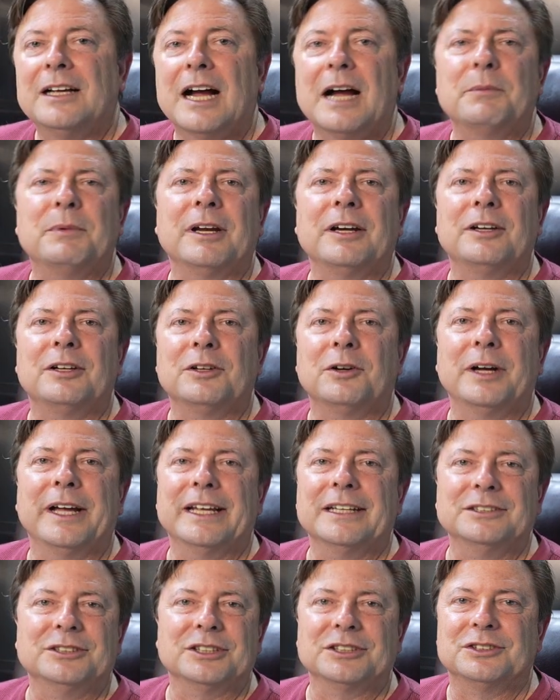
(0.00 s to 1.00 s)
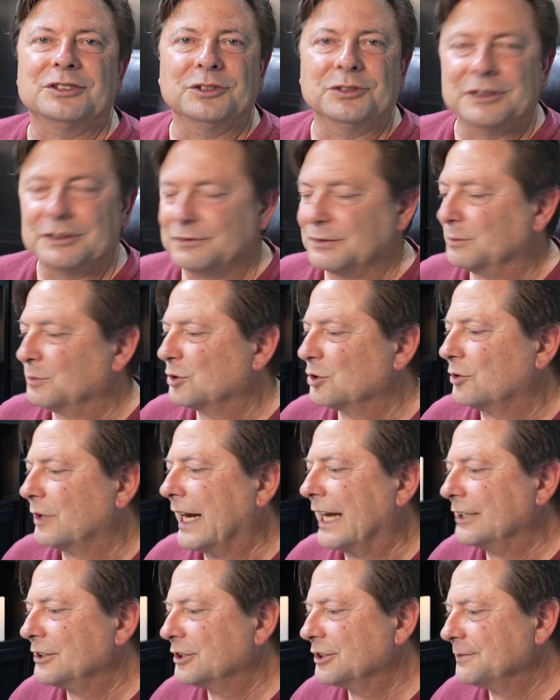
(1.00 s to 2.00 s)
I'm going to go ahead and just do it from
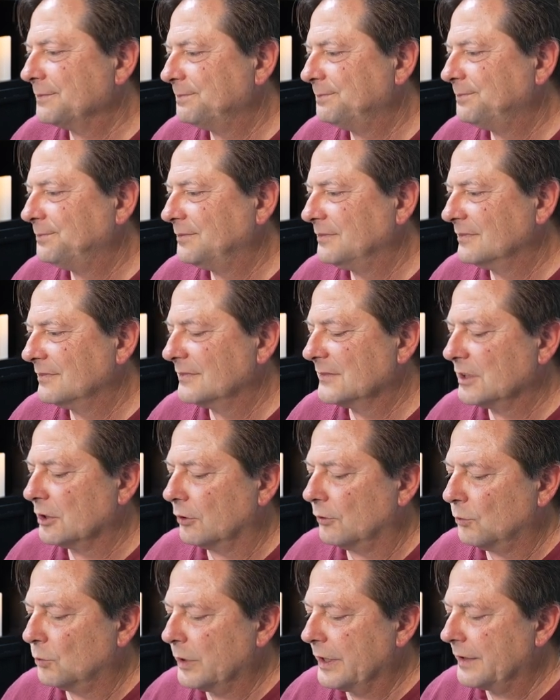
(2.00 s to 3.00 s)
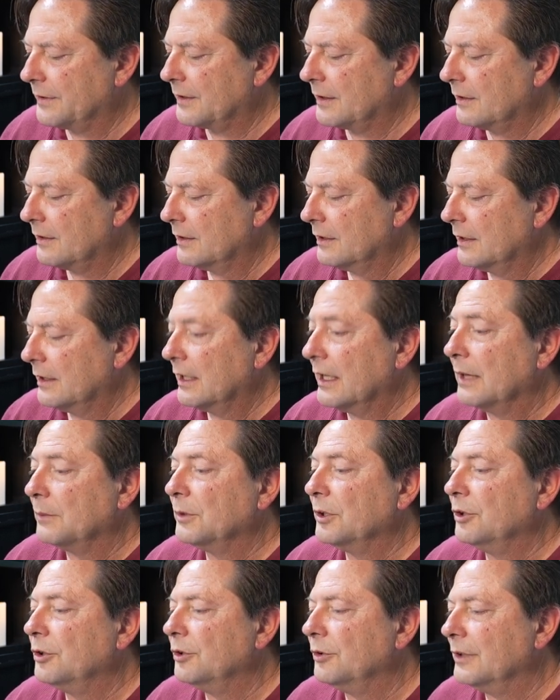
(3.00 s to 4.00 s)
scratch. So width, I'm
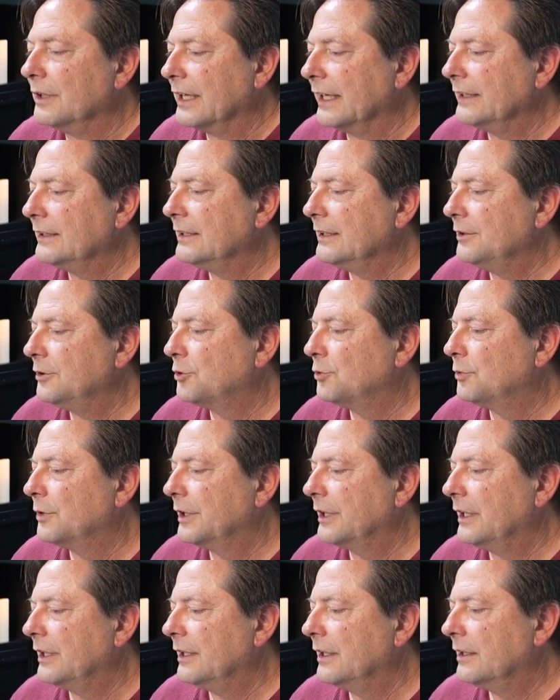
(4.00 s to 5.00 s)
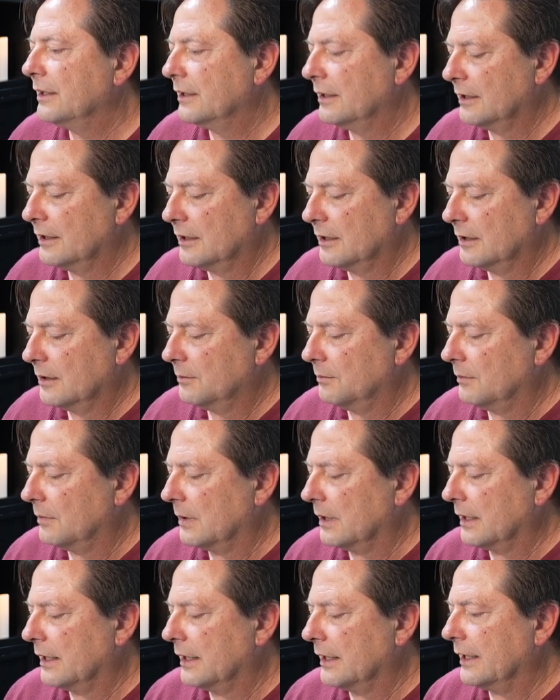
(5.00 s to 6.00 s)
going to do 1920
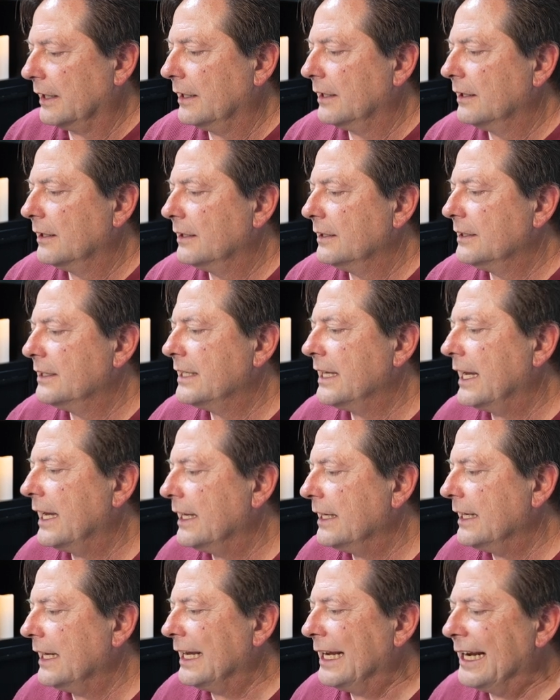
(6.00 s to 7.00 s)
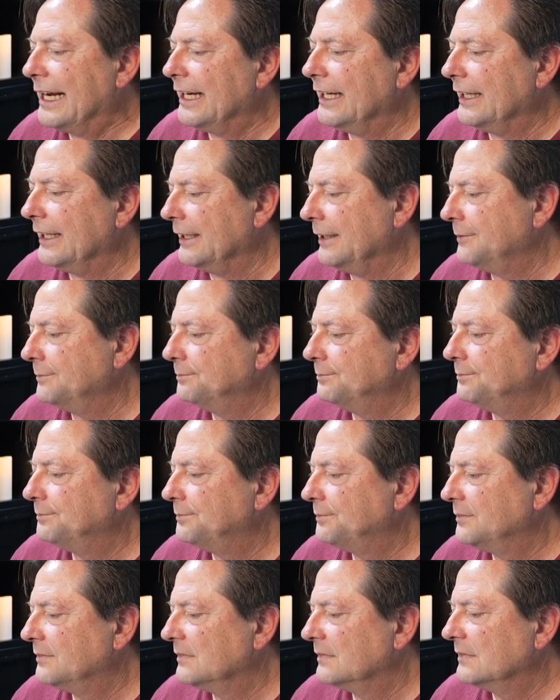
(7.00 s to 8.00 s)
by 1080.
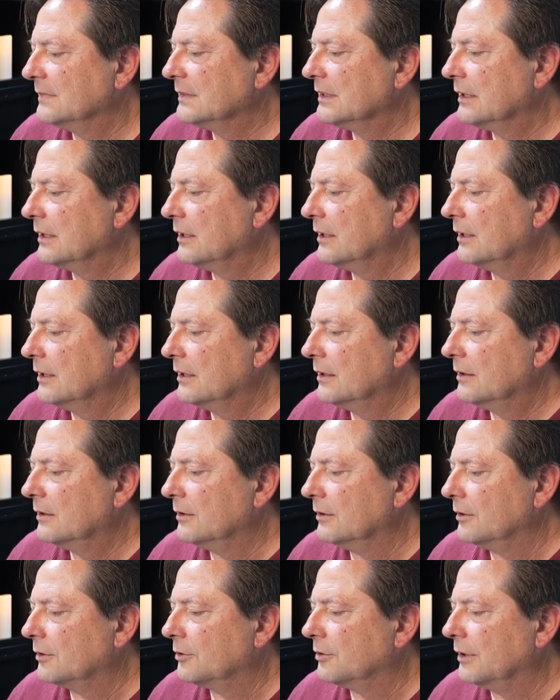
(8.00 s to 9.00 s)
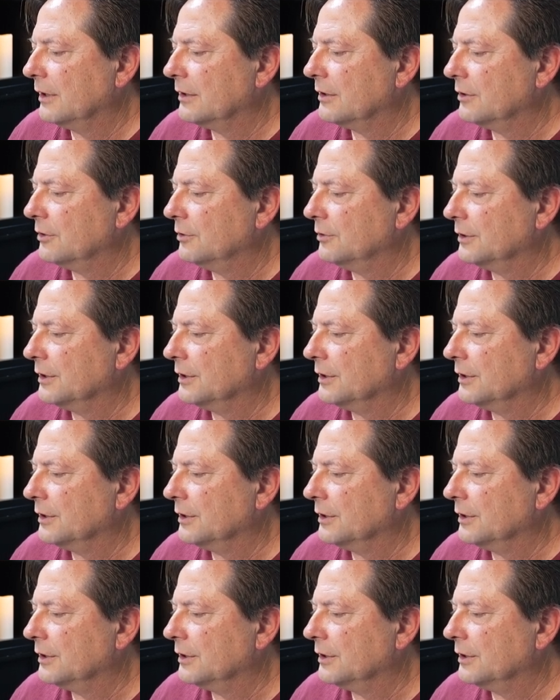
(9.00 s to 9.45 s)
And create the new